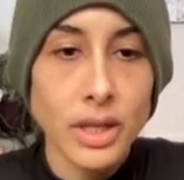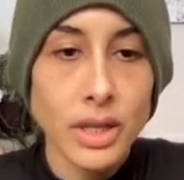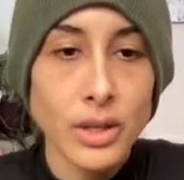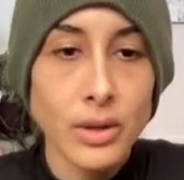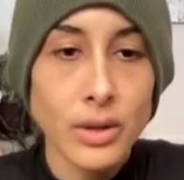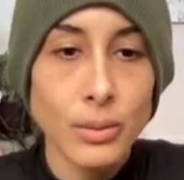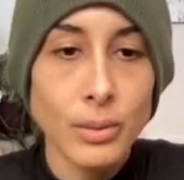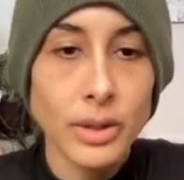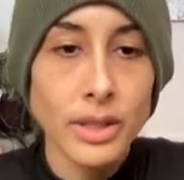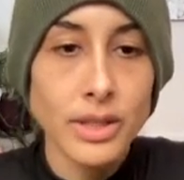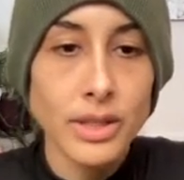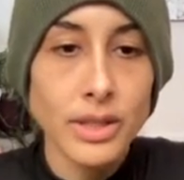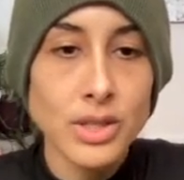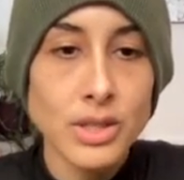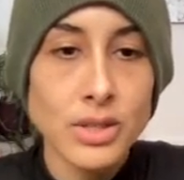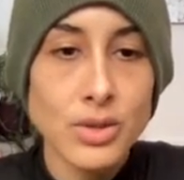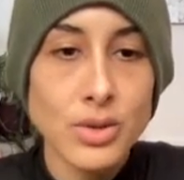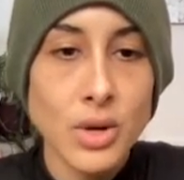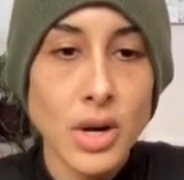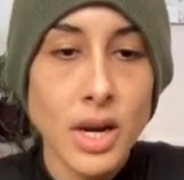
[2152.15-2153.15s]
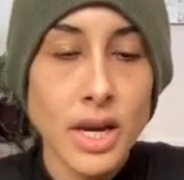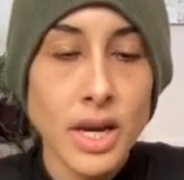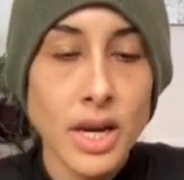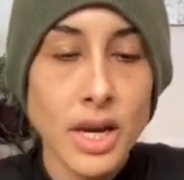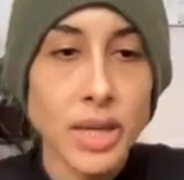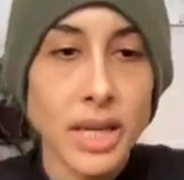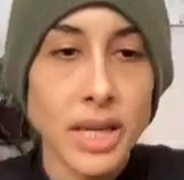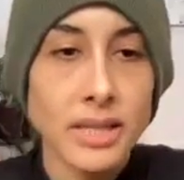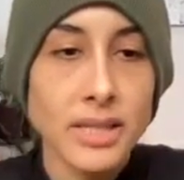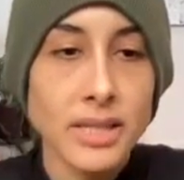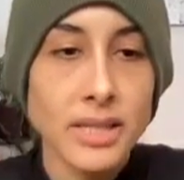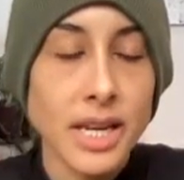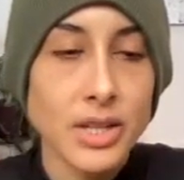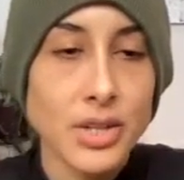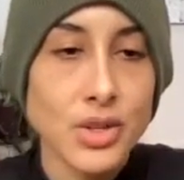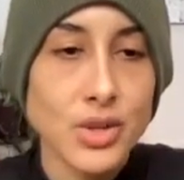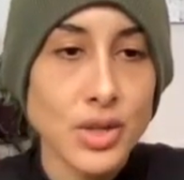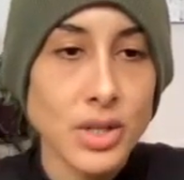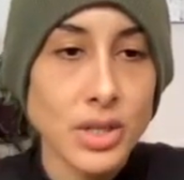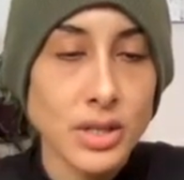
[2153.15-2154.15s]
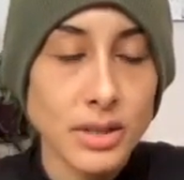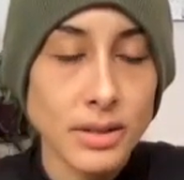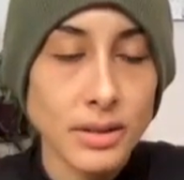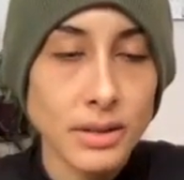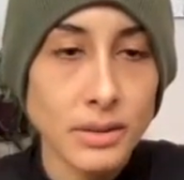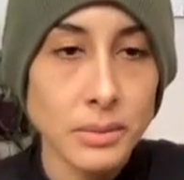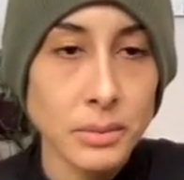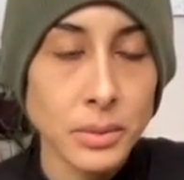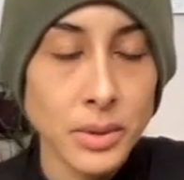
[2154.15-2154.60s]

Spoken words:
And you're really just trying to pay attention.